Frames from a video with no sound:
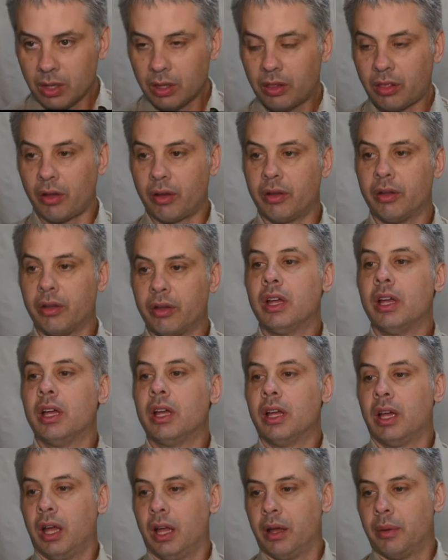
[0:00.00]
So
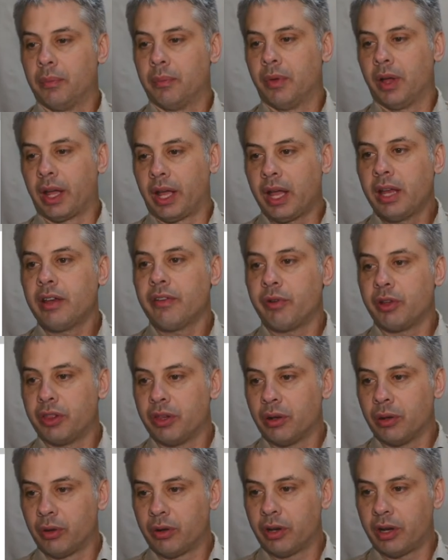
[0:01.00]
again, if we
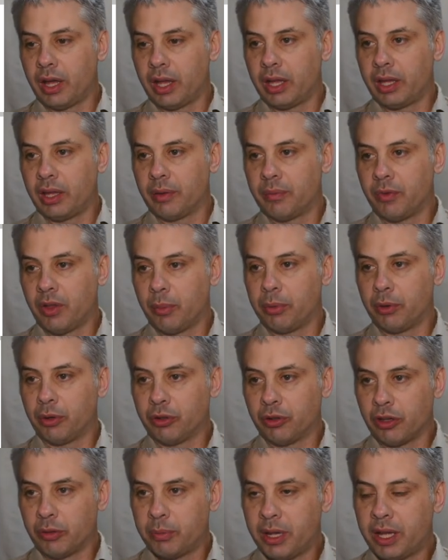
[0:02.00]
look at a
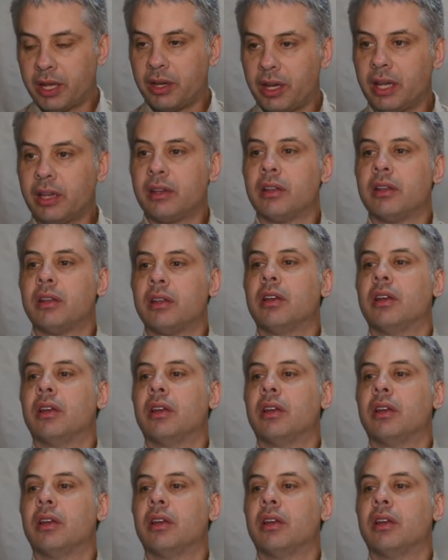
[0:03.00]
Bluetooth PicoNet,